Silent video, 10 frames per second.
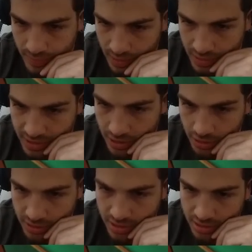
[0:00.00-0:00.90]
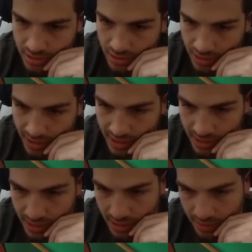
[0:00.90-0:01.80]
This looks like
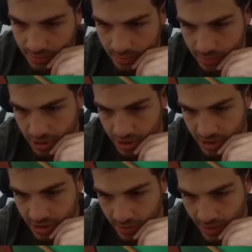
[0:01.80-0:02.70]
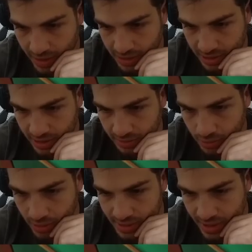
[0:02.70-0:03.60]
a pachinko, actually.
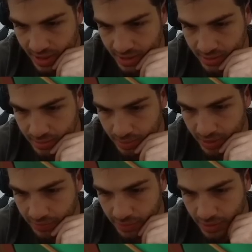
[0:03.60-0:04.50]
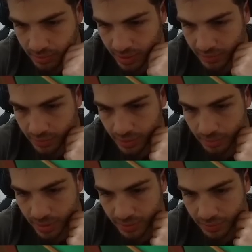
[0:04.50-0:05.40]
Or a 10. Break for it. Break for
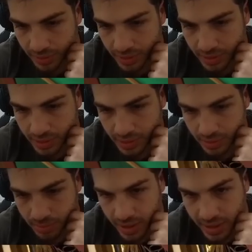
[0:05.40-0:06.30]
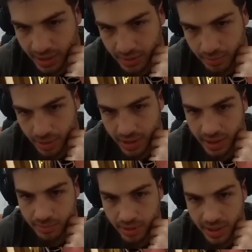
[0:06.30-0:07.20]
it. Break for it. Break it. Break
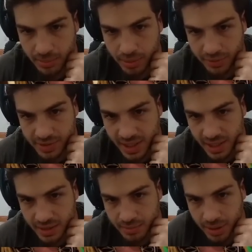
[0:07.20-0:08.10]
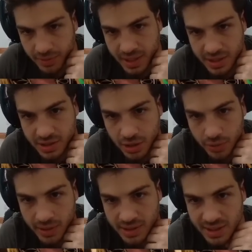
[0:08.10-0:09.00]
it. Break it. Break for 10. Break for 10.
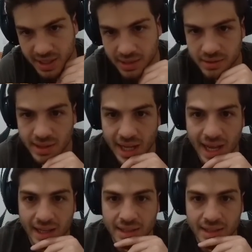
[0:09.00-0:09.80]
Glue it. Stick it. Nah.